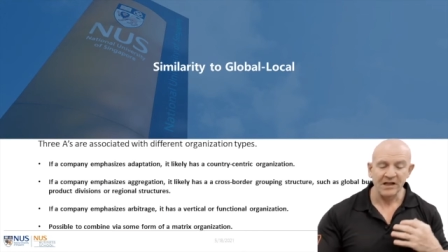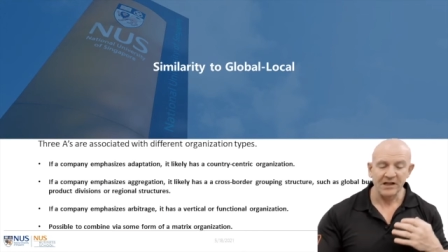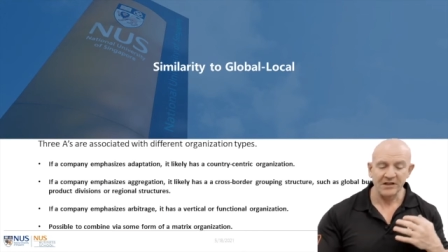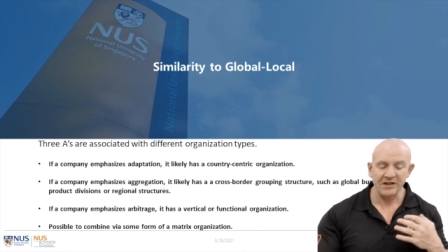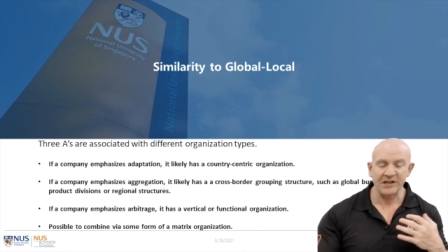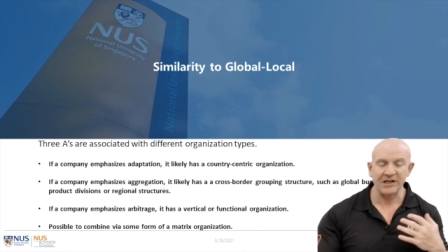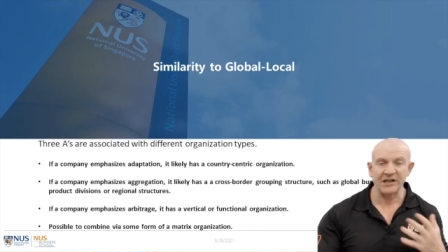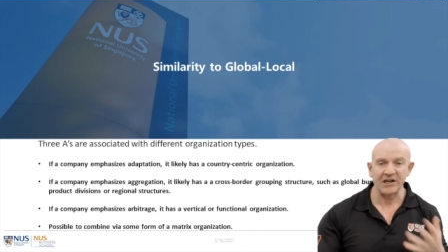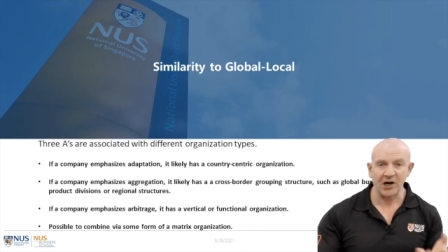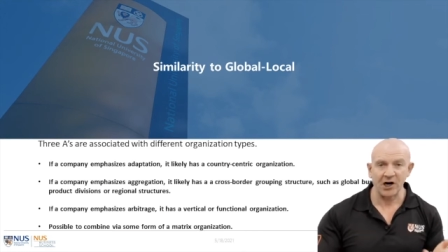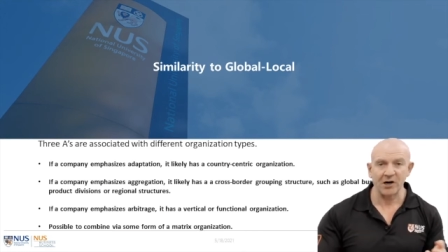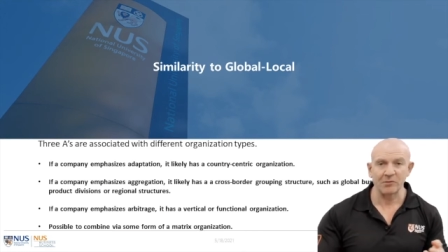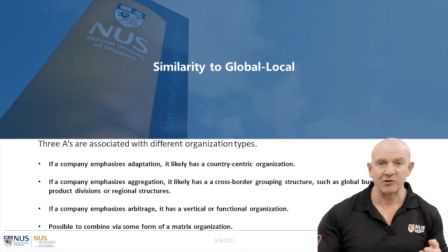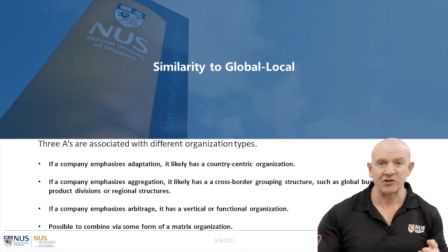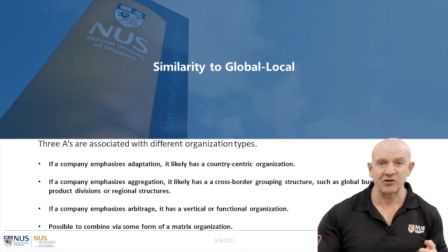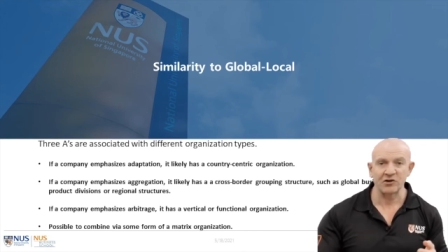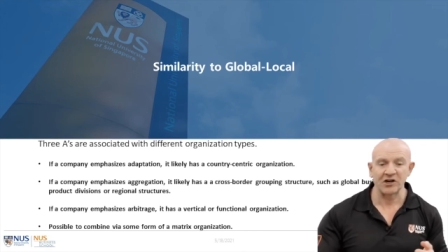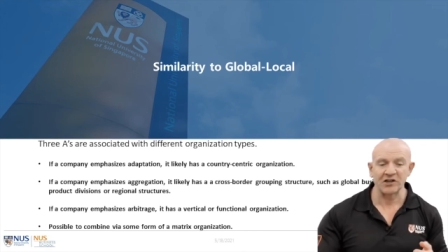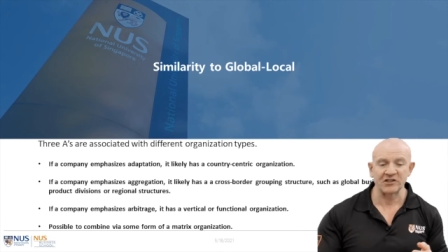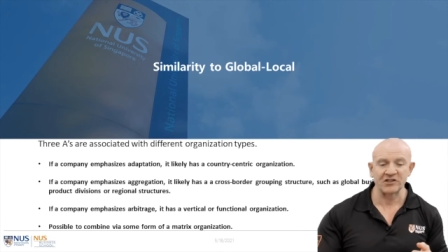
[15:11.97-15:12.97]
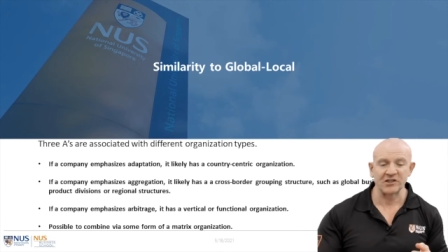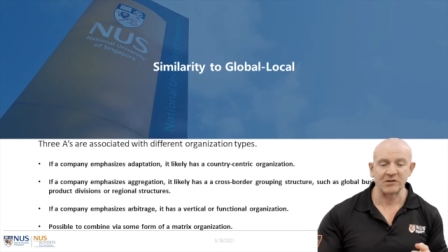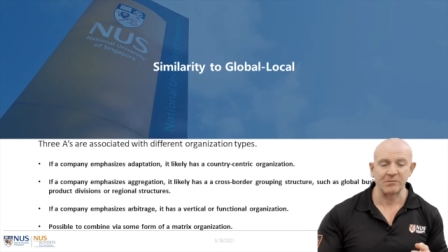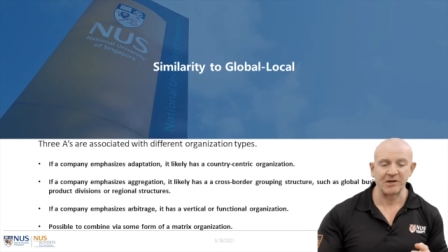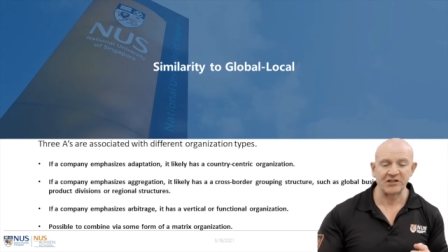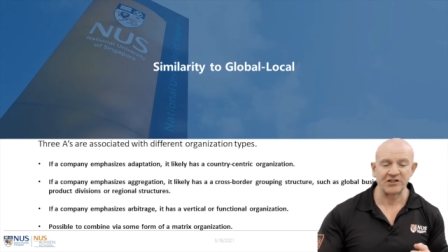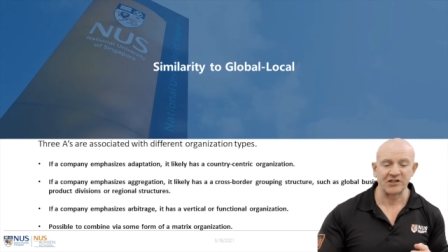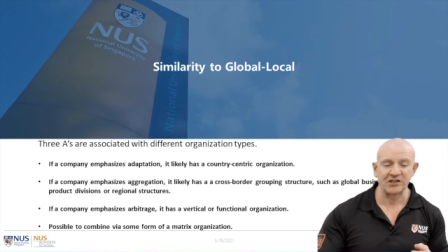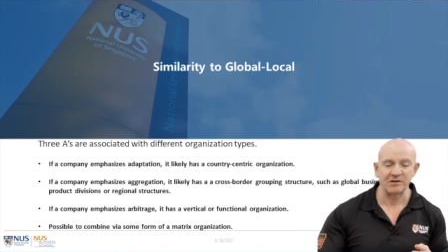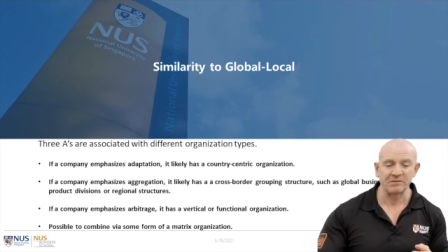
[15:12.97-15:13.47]
the arbitrage
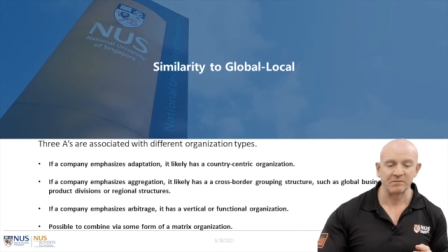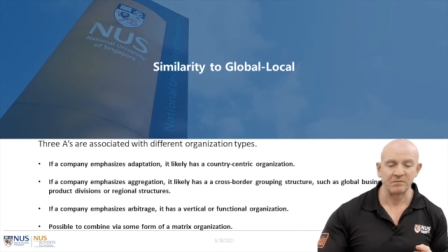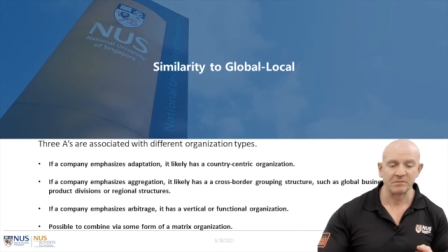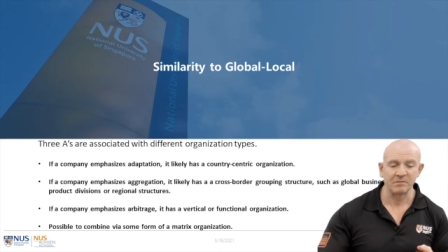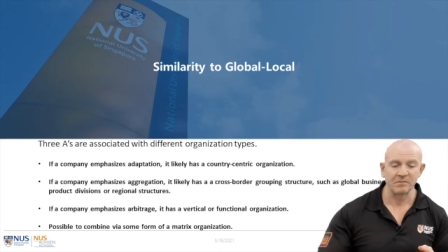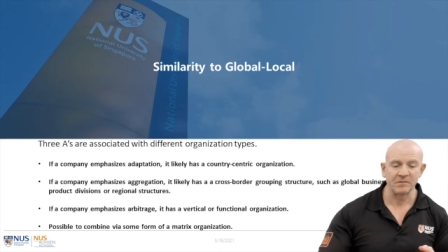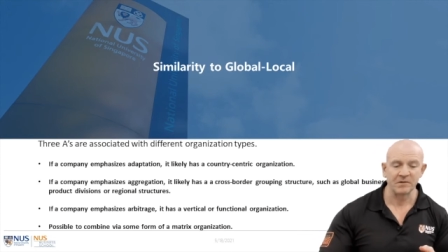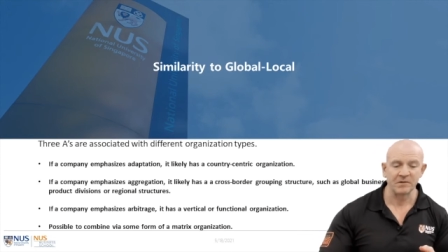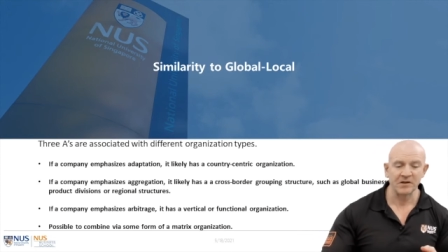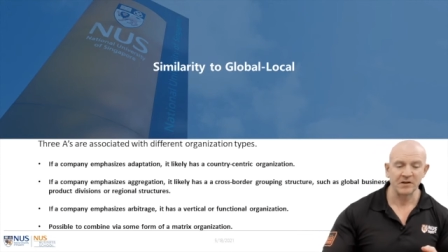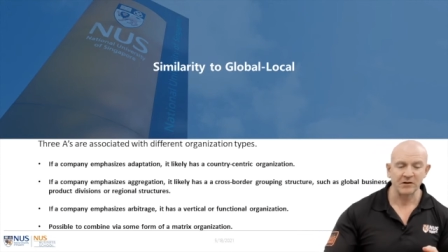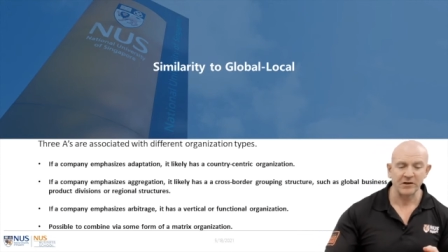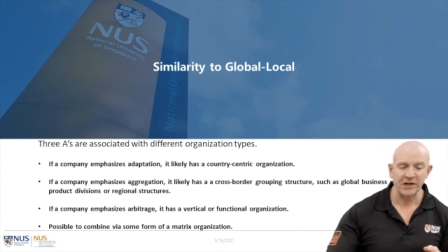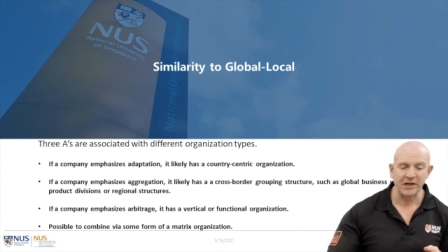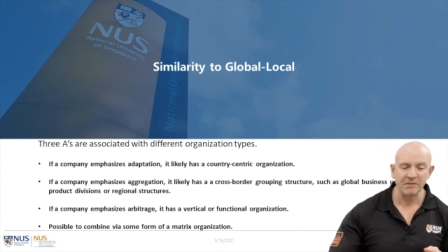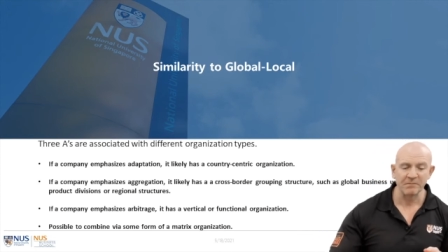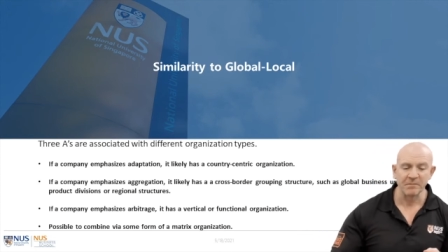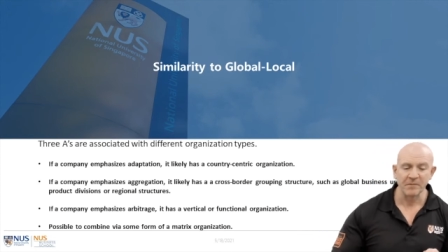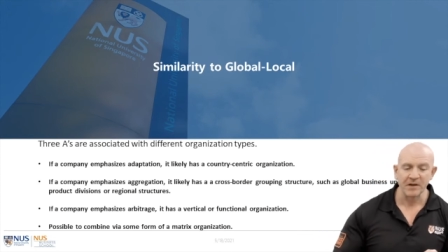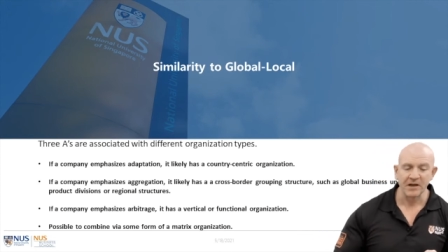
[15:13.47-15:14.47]
dimension. Okay?